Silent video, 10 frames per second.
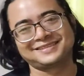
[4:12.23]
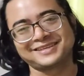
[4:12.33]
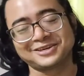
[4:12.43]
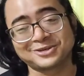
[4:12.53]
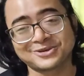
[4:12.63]

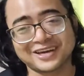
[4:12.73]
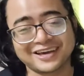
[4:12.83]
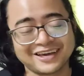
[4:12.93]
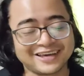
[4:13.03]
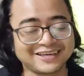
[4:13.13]
Thank you
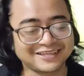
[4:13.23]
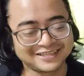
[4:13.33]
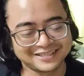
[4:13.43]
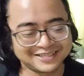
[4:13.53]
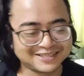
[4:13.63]

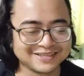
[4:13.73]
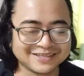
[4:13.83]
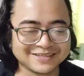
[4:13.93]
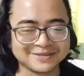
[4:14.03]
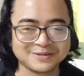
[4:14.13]
guys,
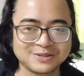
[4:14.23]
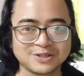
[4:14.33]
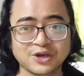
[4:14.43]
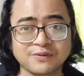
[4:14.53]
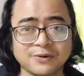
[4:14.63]

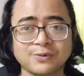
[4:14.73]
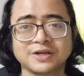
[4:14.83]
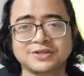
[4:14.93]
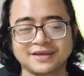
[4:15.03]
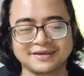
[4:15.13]
thank you for
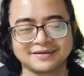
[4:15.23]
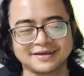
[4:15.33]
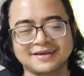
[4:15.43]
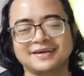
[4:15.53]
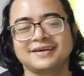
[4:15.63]
watching.
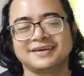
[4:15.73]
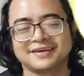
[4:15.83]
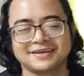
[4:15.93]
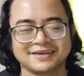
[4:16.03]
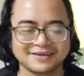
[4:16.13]

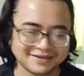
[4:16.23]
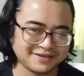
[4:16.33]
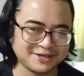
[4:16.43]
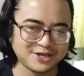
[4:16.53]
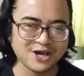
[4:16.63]

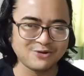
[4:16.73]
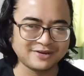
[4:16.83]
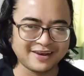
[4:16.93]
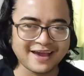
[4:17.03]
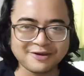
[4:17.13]
I
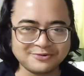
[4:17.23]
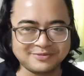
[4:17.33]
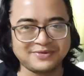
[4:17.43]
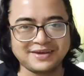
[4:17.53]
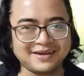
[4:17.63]
would like
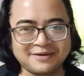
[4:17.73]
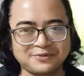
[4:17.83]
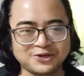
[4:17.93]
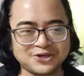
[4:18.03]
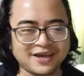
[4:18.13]
would be
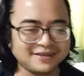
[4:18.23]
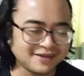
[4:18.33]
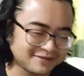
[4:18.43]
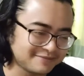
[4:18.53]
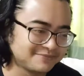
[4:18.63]
appreciated,